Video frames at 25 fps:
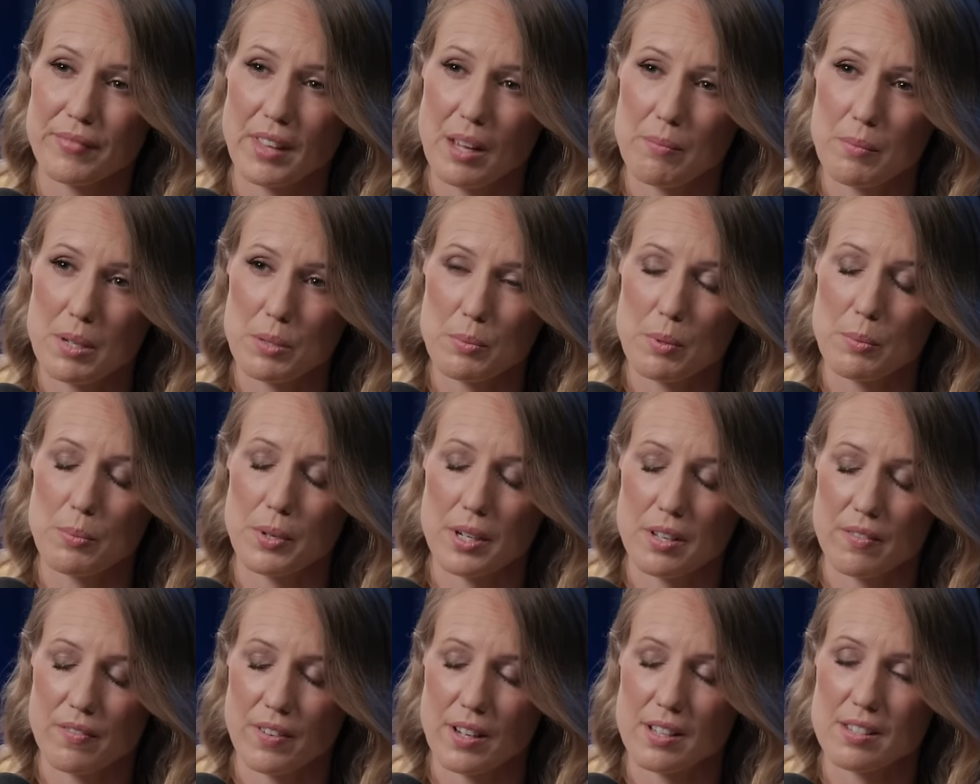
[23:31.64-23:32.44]
That must be
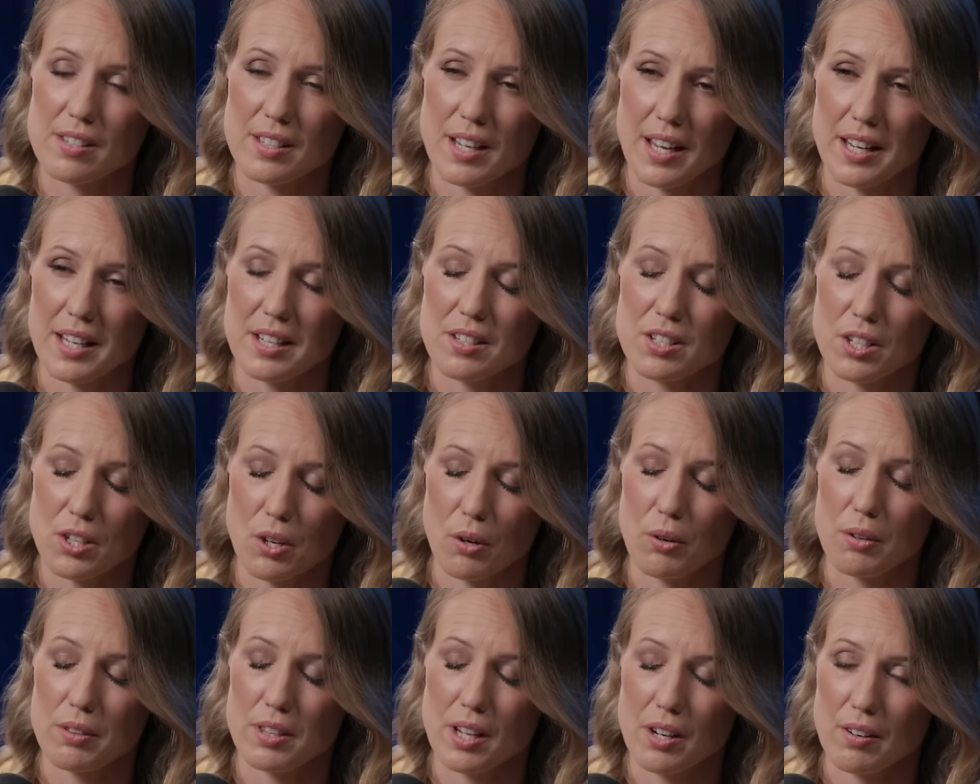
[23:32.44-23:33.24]
pretty fascinating to
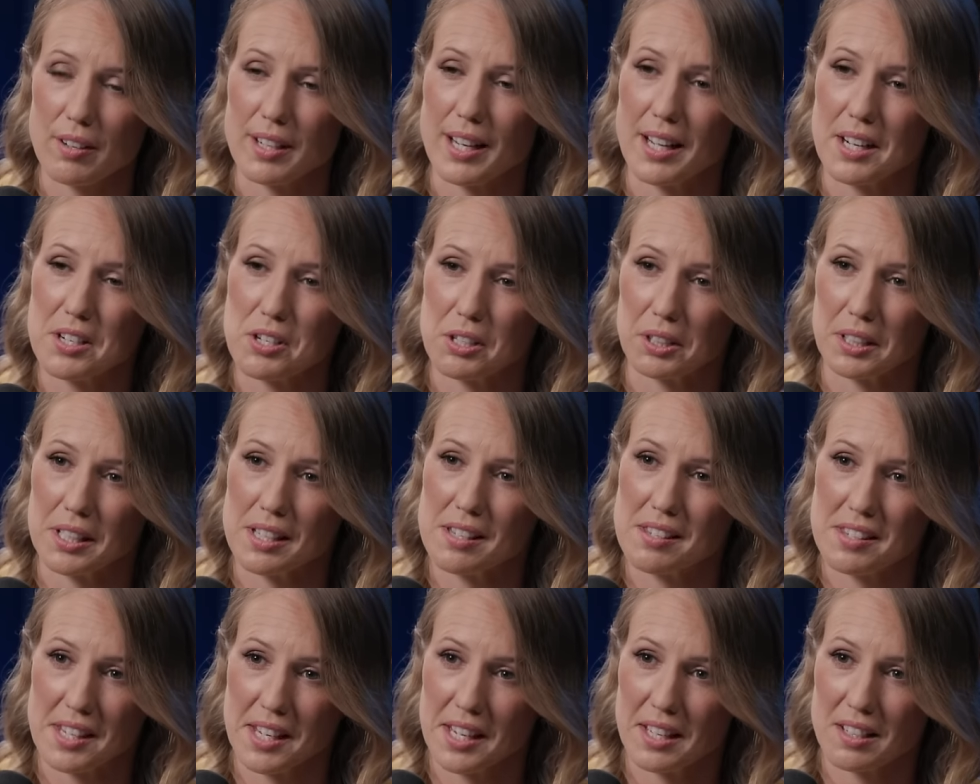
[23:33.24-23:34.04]
go there and actually
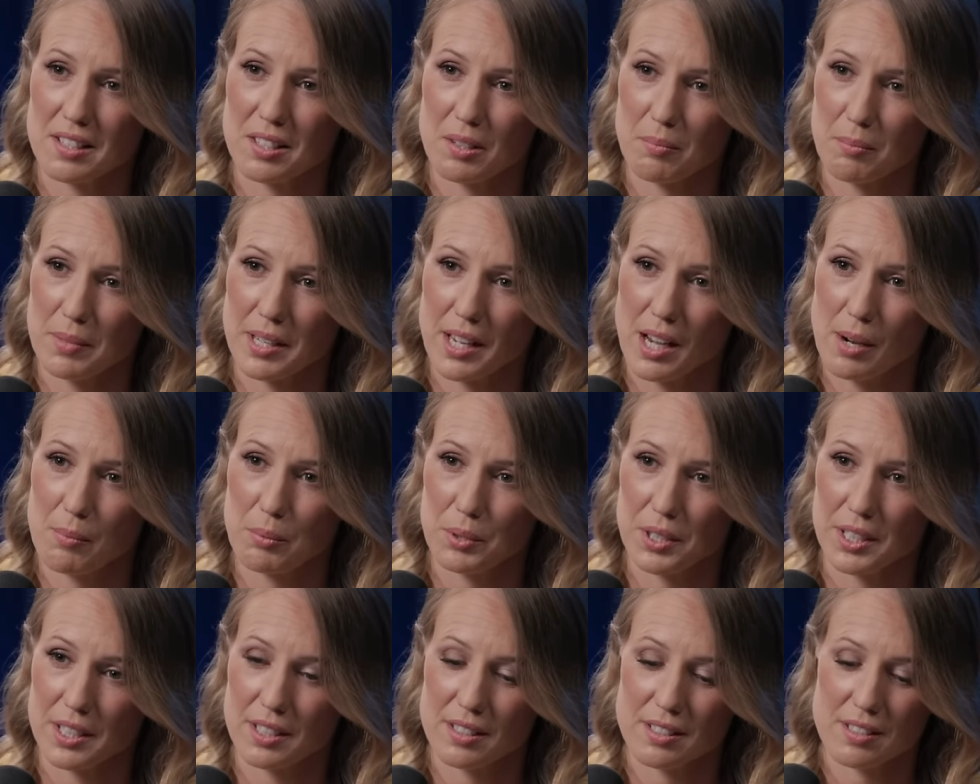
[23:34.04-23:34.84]
see it and be
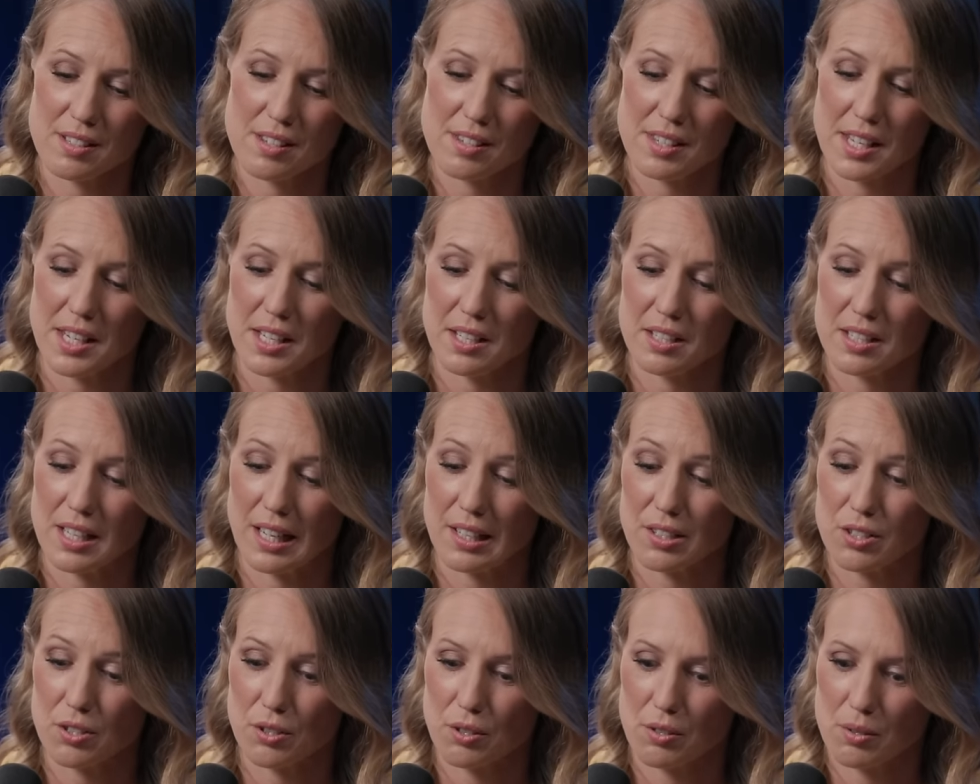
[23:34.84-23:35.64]
able to see and
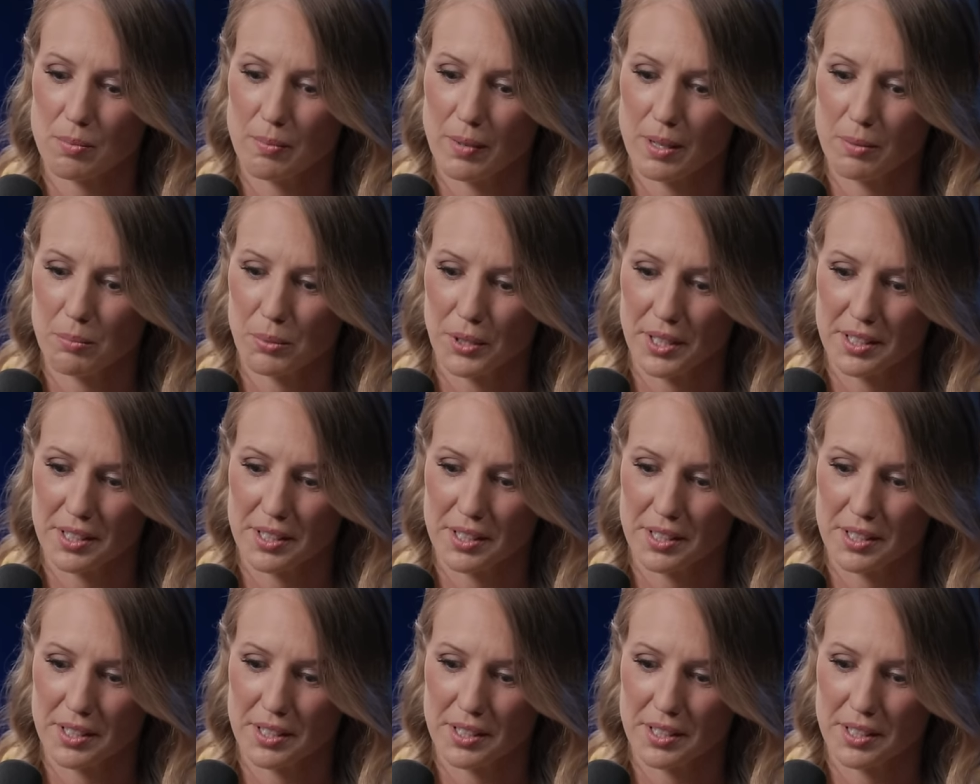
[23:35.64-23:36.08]
touch those mud